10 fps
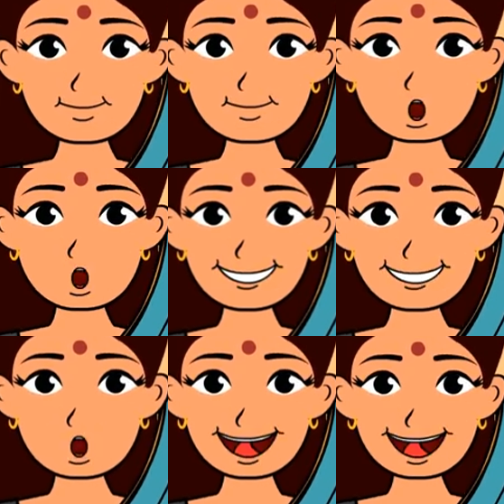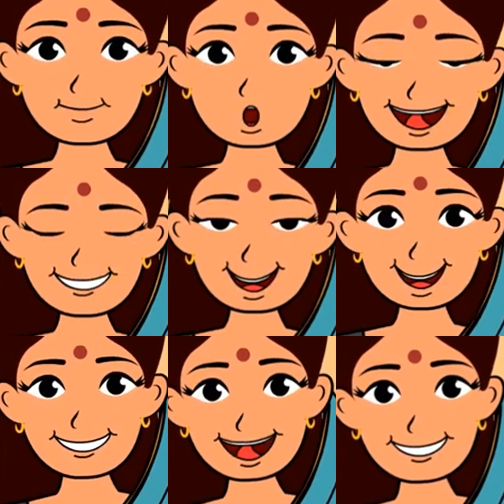There is a
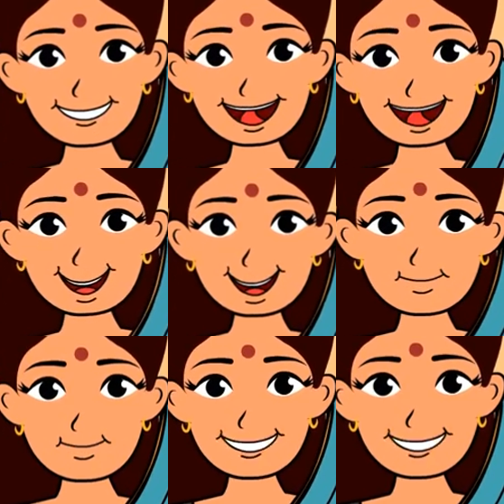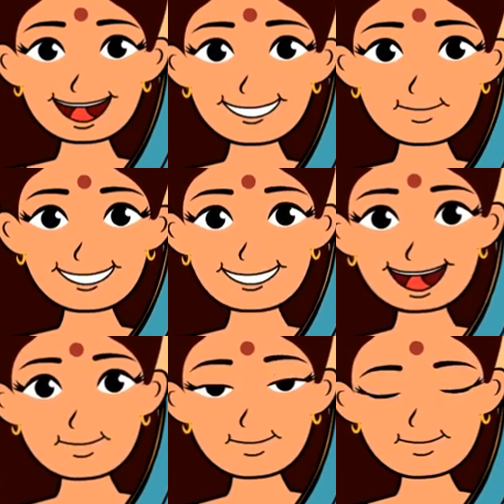specified place for each taste